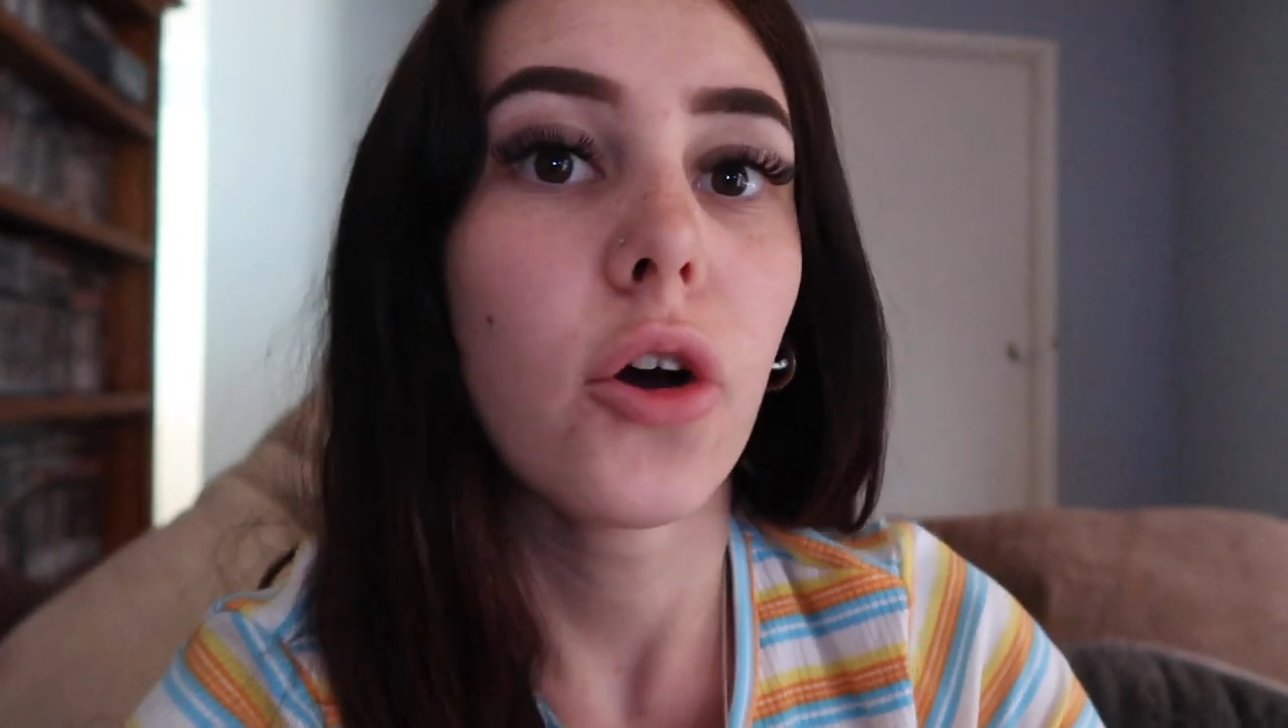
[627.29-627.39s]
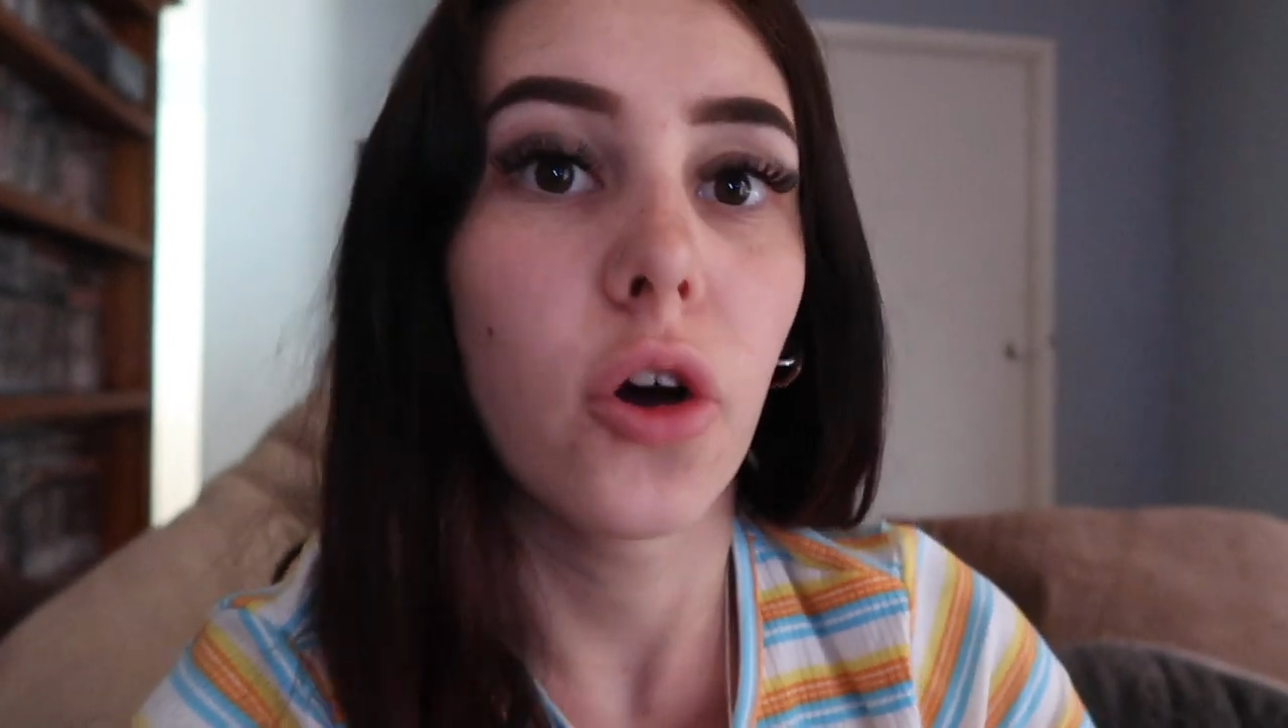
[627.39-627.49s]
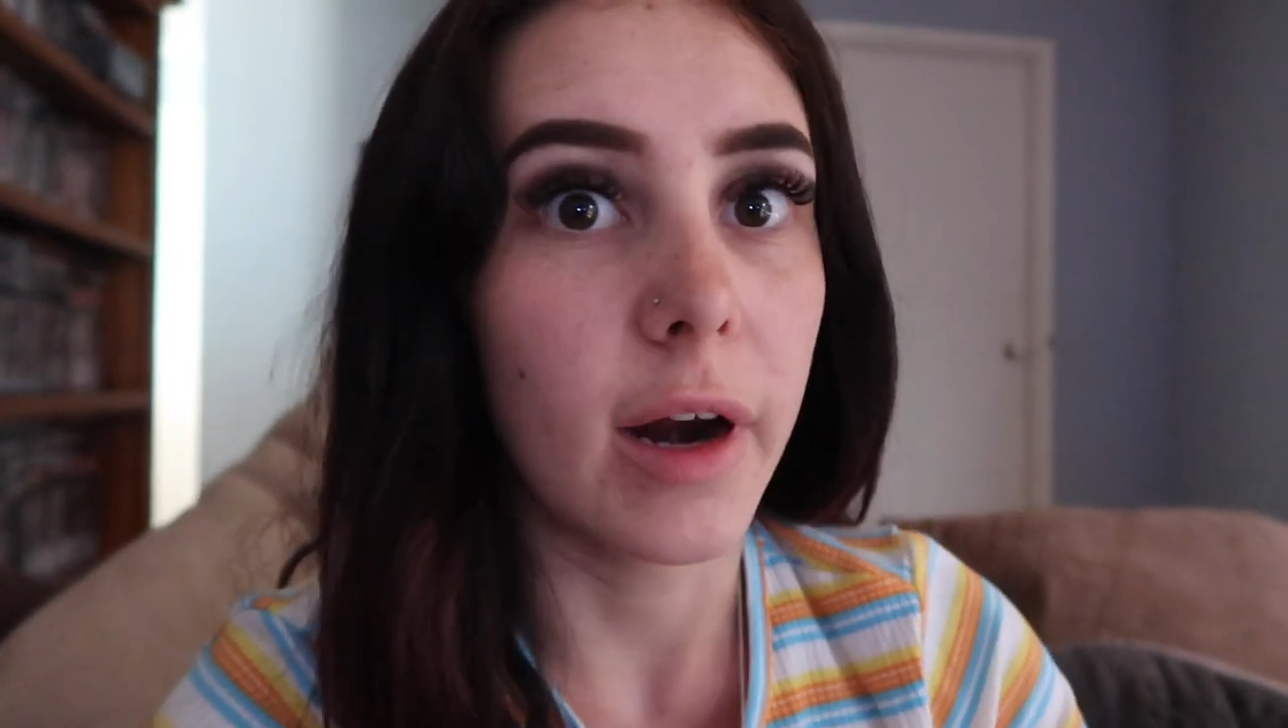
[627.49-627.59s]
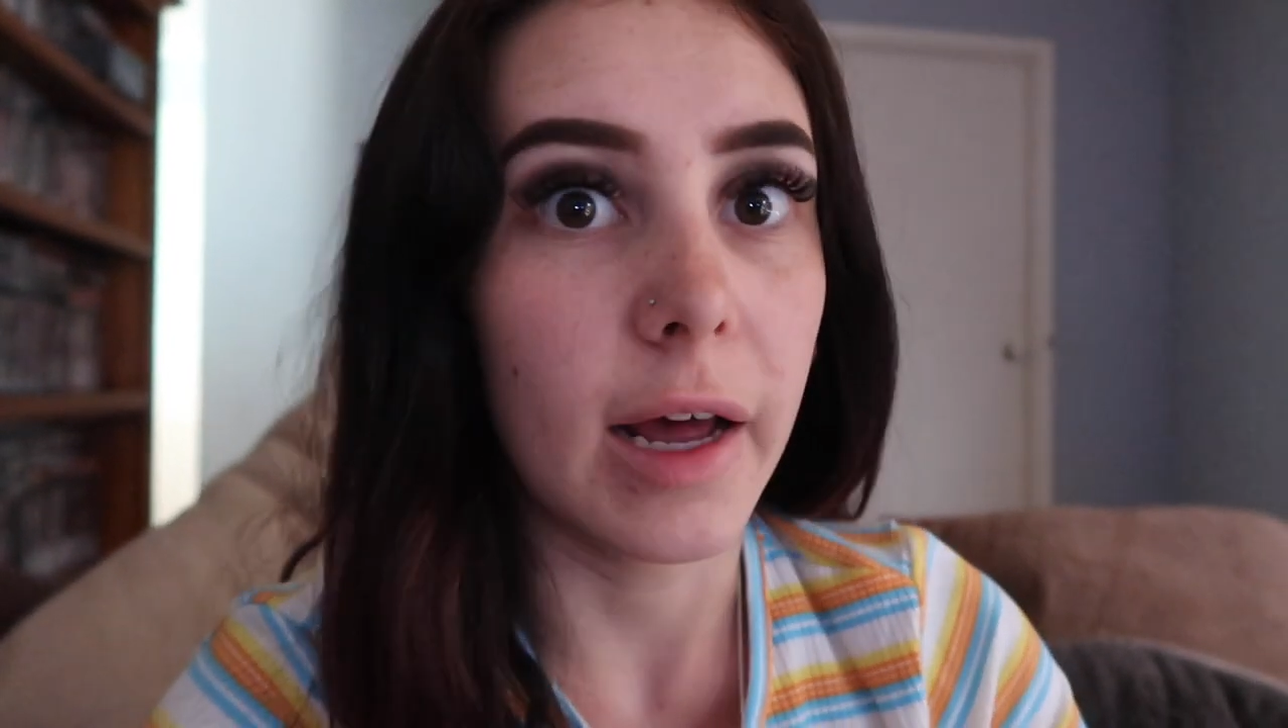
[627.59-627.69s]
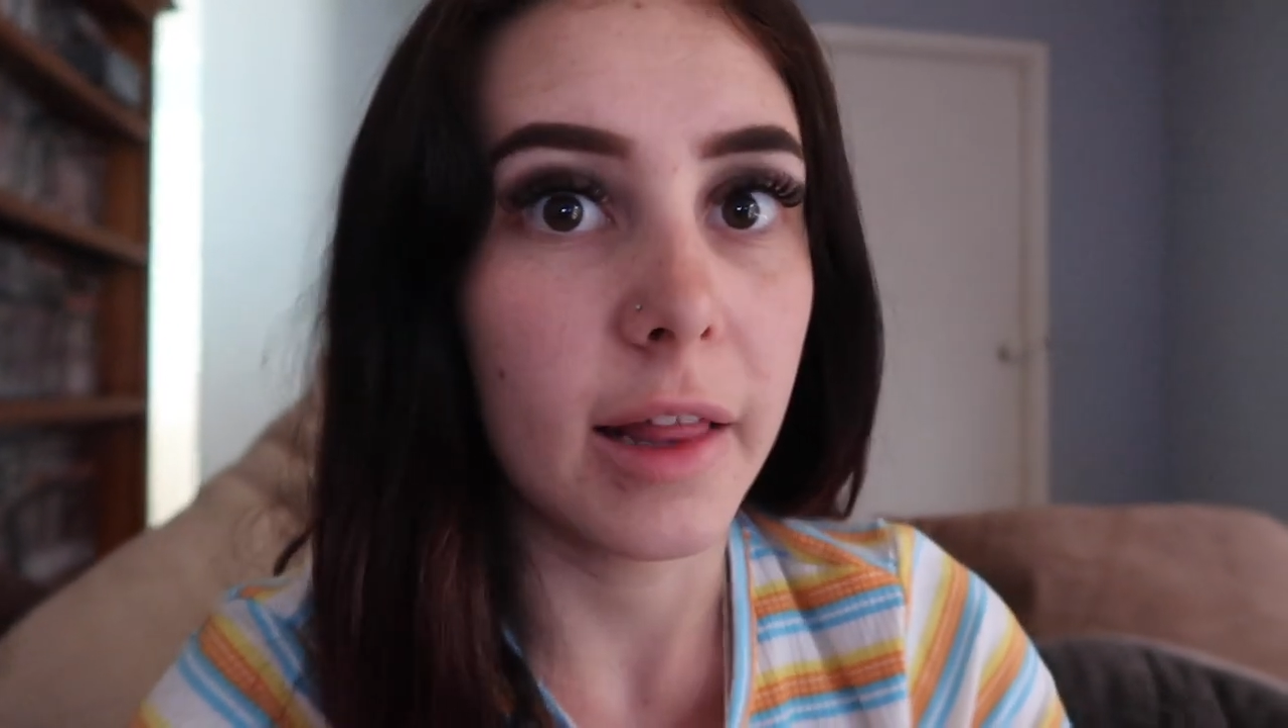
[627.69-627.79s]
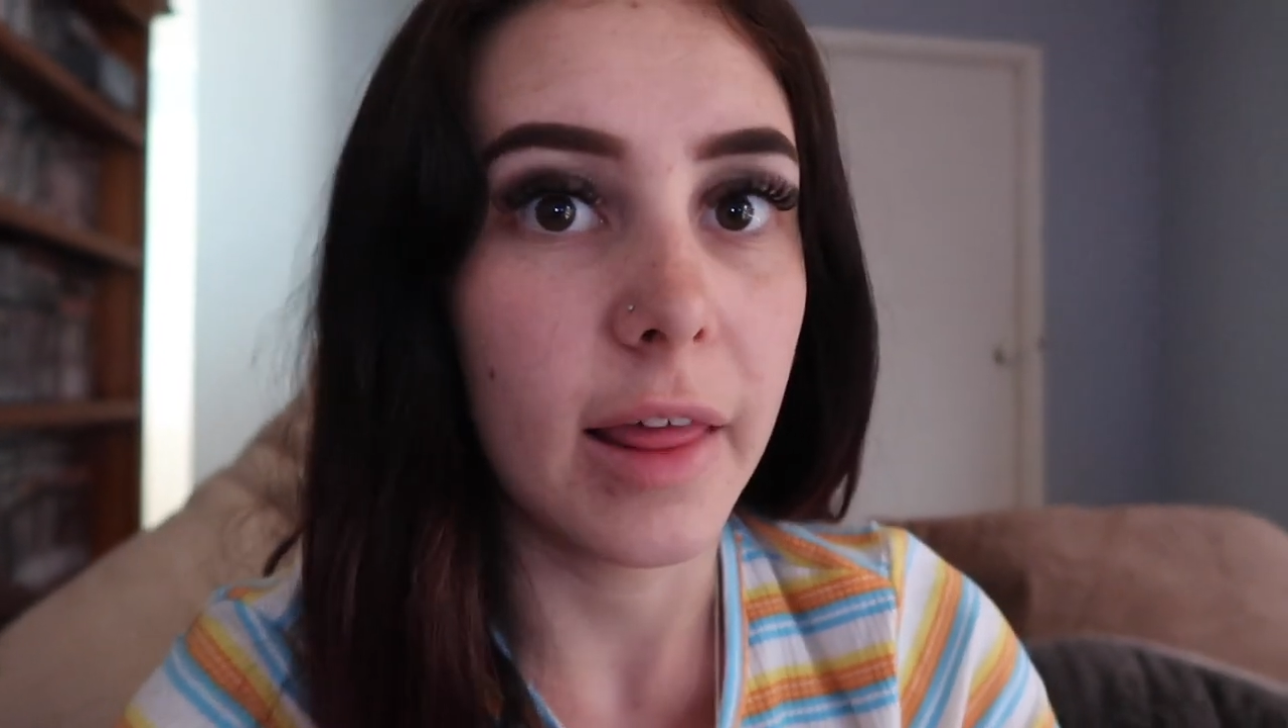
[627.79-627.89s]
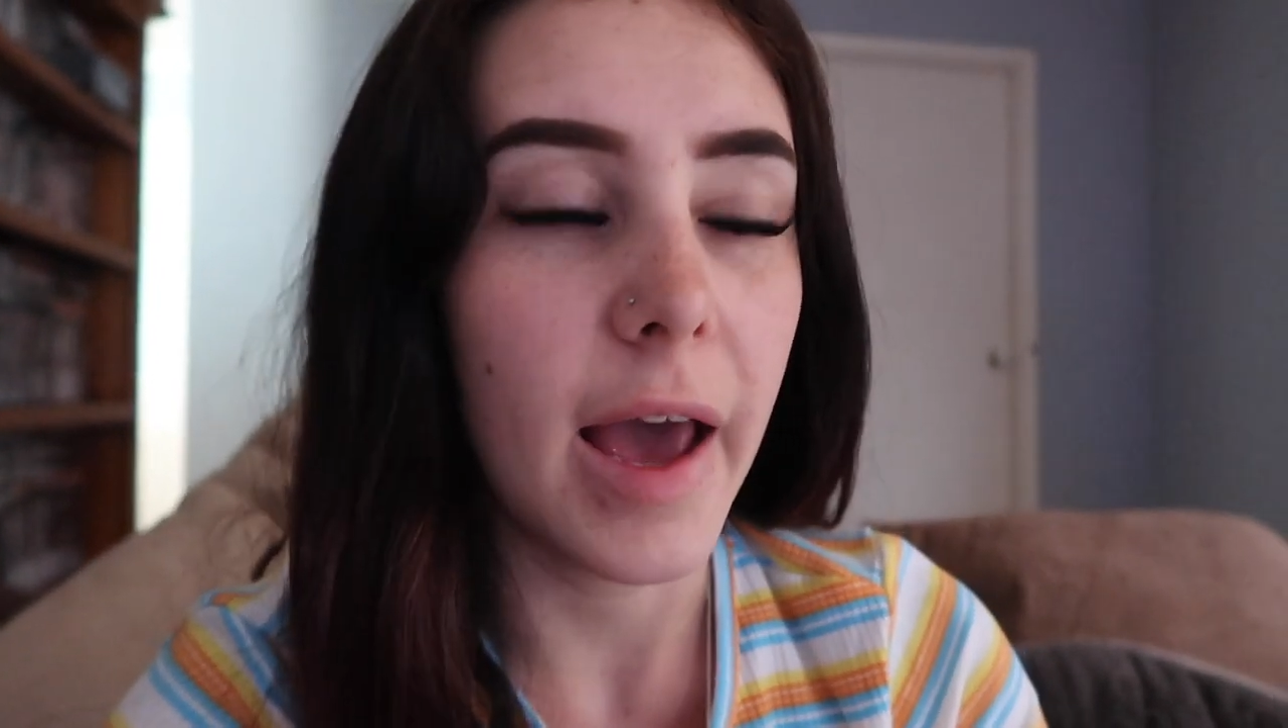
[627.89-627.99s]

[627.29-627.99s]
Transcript: got out of the